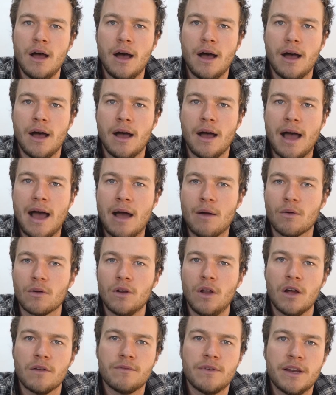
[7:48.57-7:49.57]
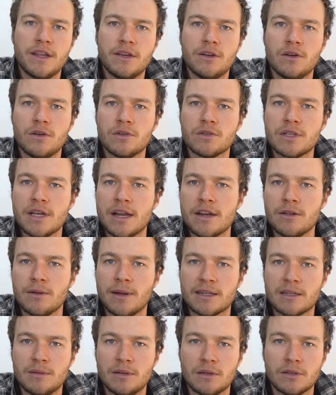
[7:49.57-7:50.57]
hour-long videos, and you
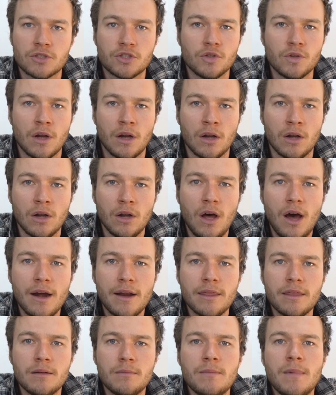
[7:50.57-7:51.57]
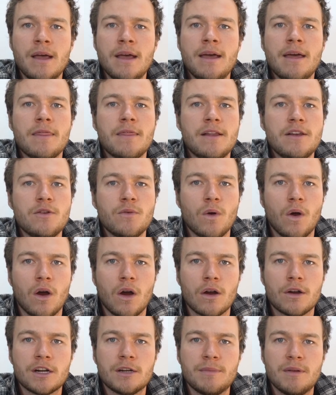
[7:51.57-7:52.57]
like to be able to shoot a lot of them, then you
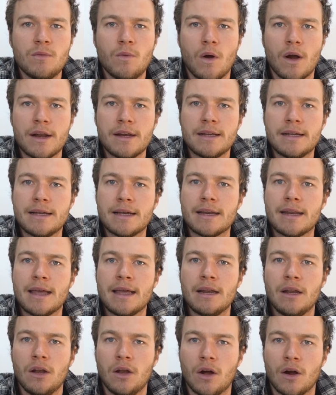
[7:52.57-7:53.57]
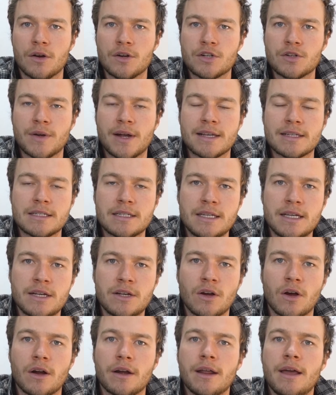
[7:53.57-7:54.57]
are going to be wanting to get a larger SD
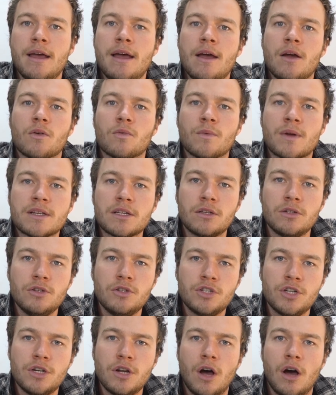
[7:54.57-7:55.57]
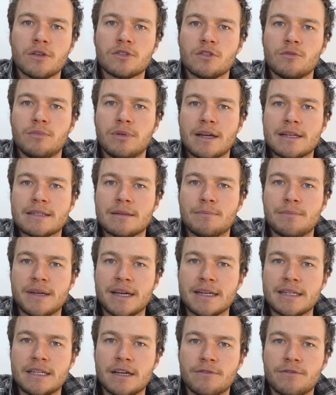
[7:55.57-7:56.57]
card. Resolution also plays a
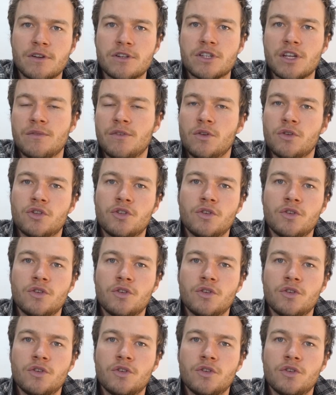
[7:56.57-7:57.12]
big difference. If you